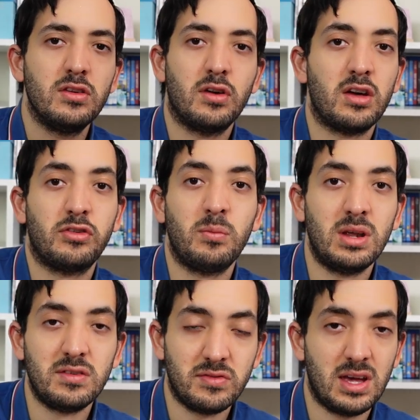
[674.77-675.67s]
So there are so
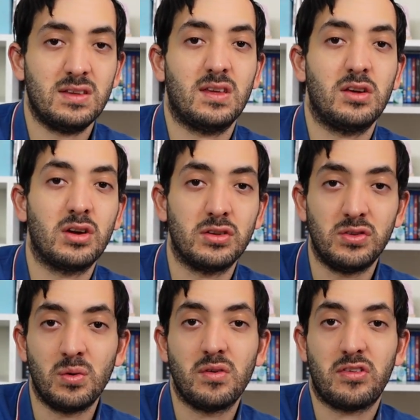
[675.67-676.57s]
many things that you can
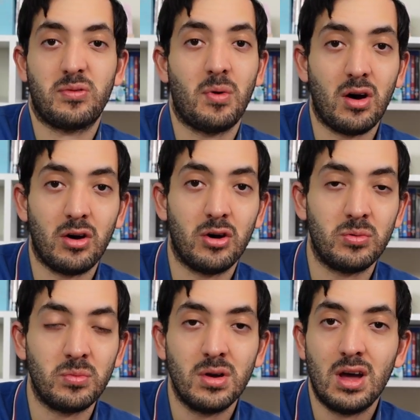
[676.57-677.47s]
do with a smart
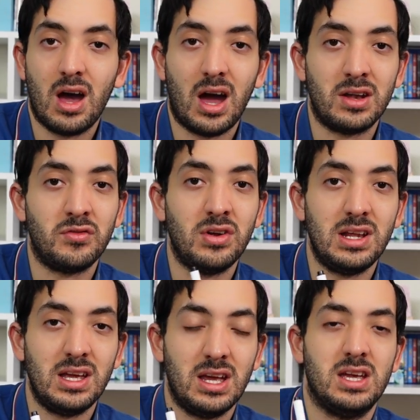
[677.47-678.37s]
home, and
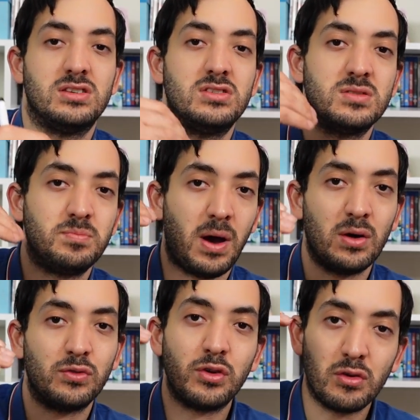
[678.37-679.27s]
really it's just
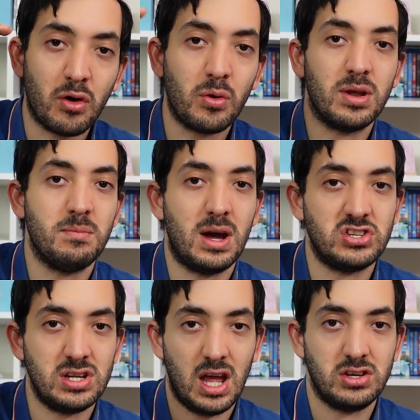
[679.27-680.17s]
bound to your own
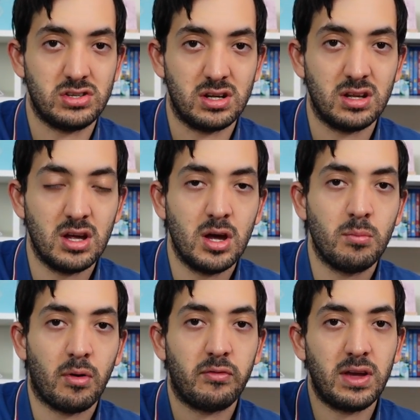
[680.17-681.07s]
imagination.
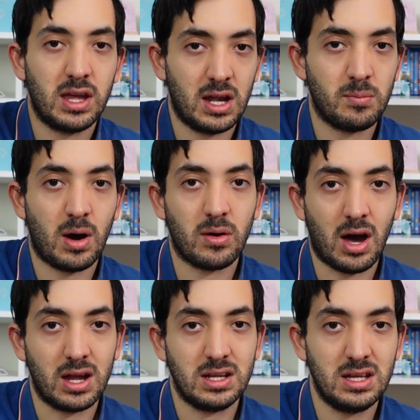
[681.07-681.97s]
But thinking about
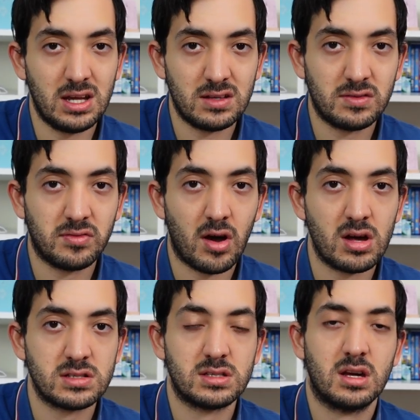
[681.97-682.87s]
ideas
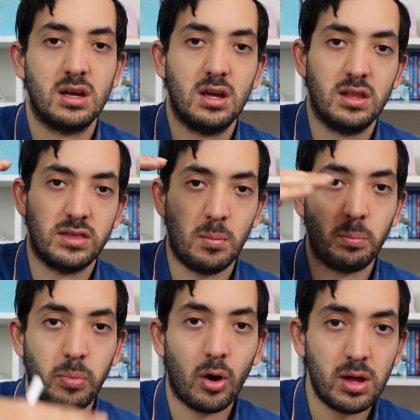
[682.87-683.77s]
first, then
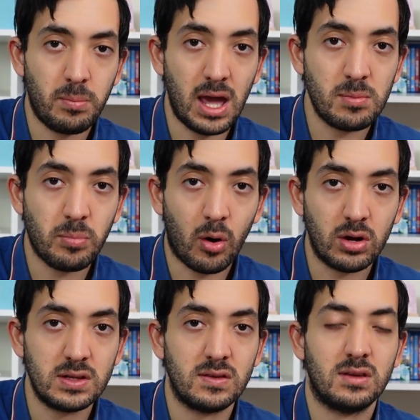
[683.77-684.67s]
pain
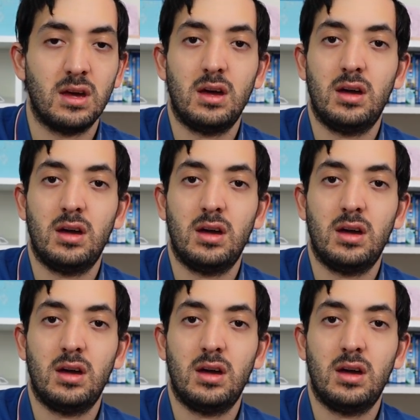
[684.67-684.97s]
points,